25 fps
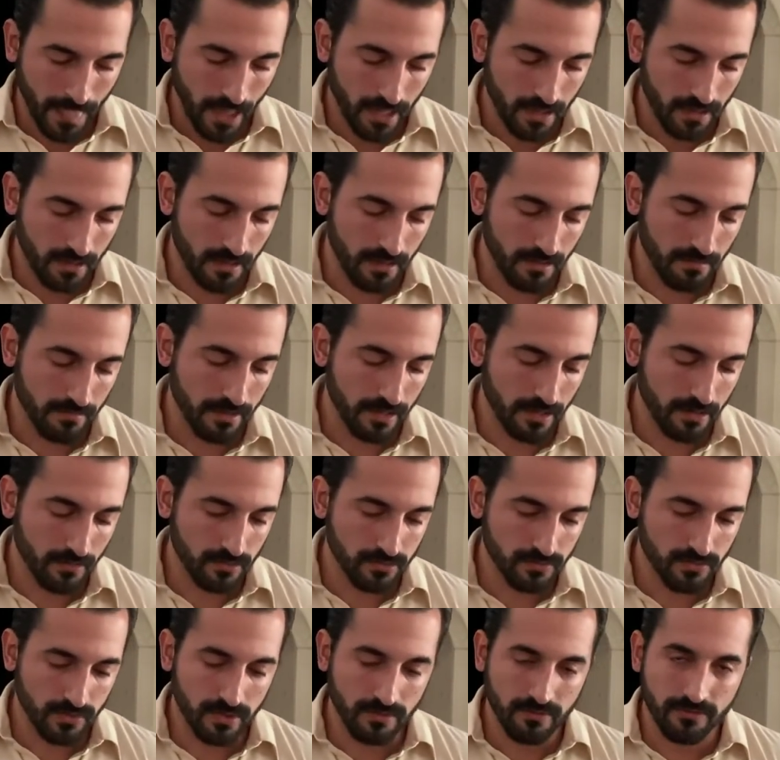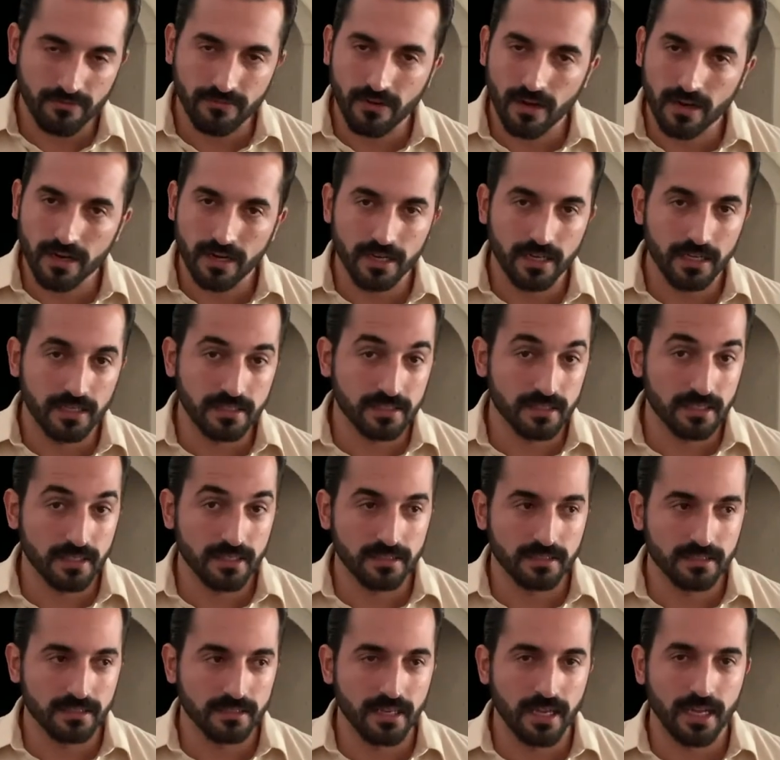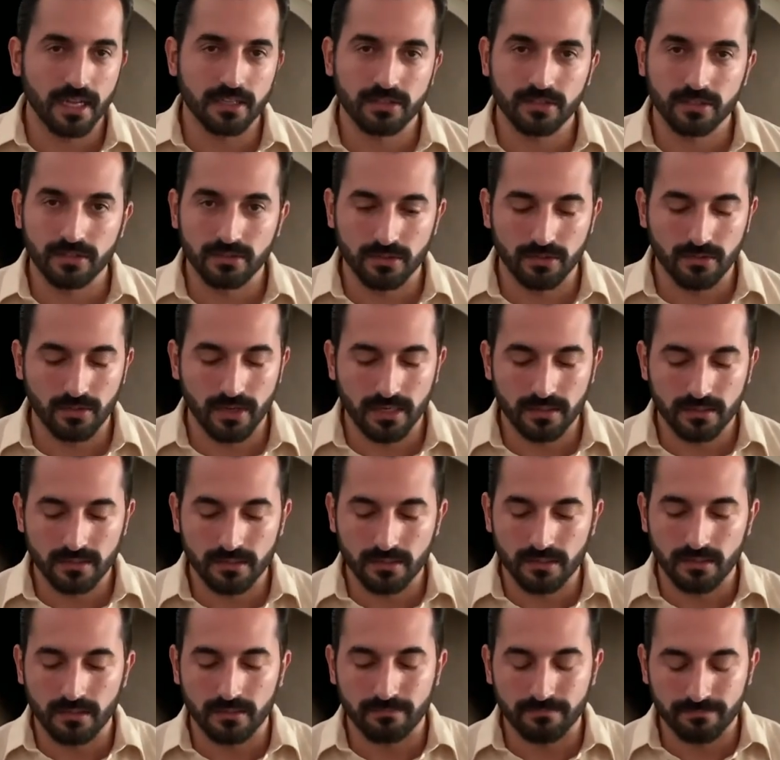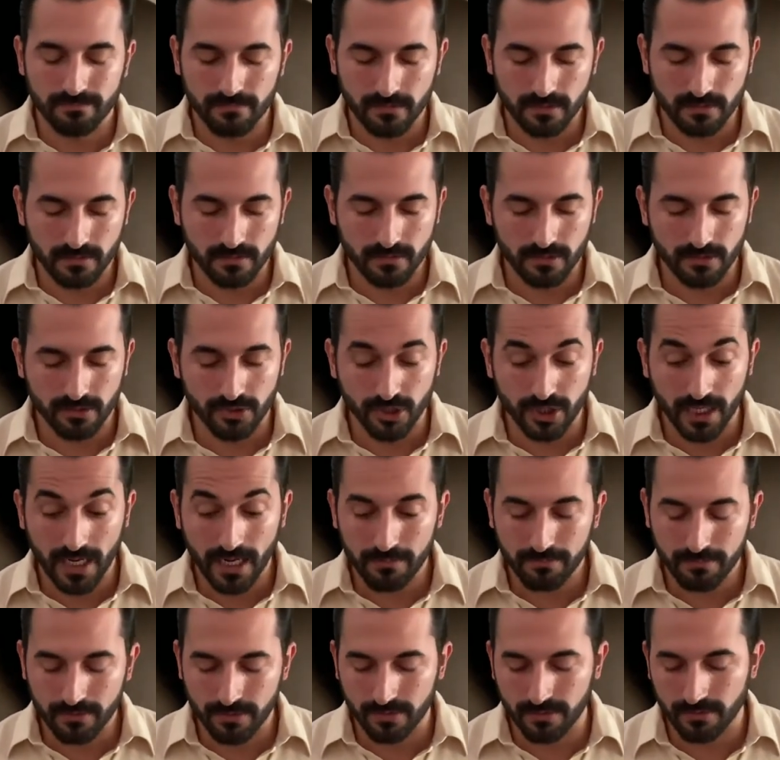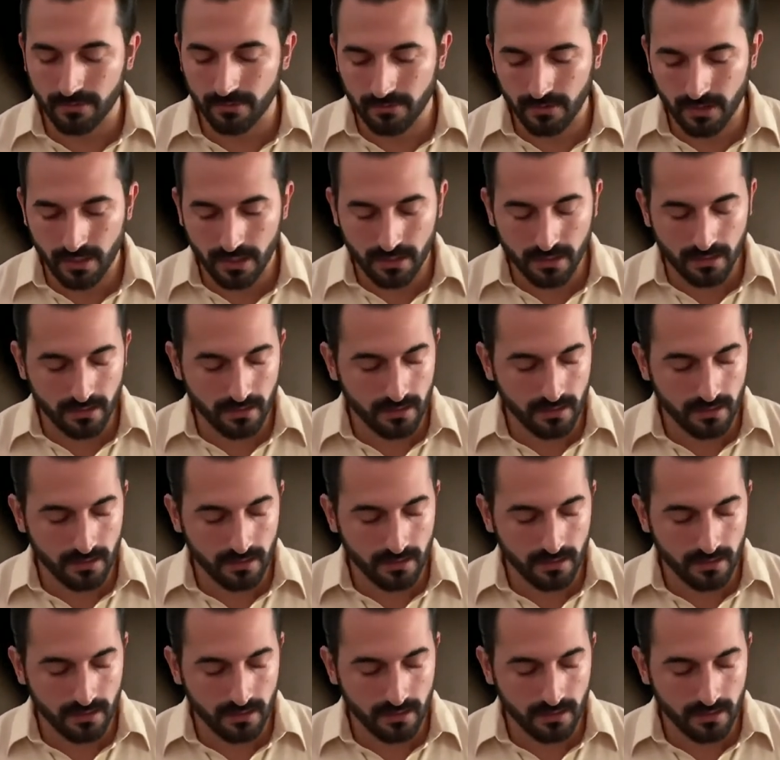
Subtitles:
And it was really fun and easy to dance to and to jam to, right?